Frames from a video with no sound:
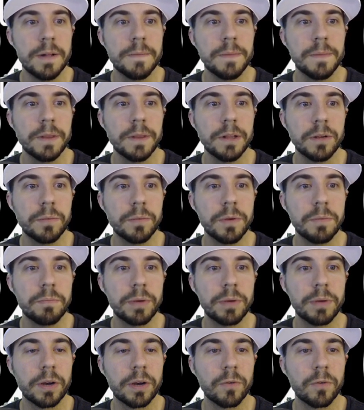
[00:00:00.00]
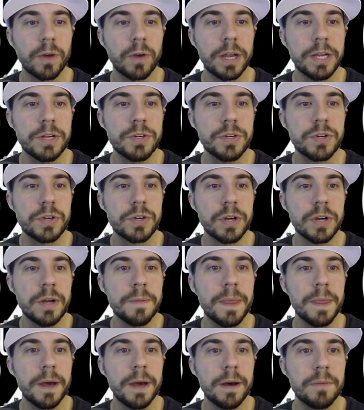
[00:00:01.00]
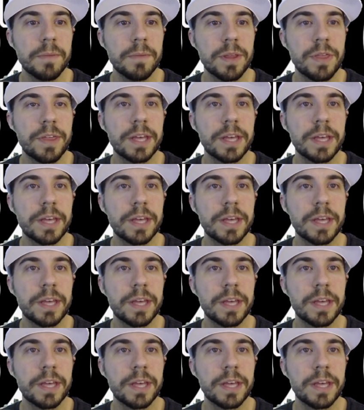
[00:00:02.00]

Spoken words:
a little bit bigger range, but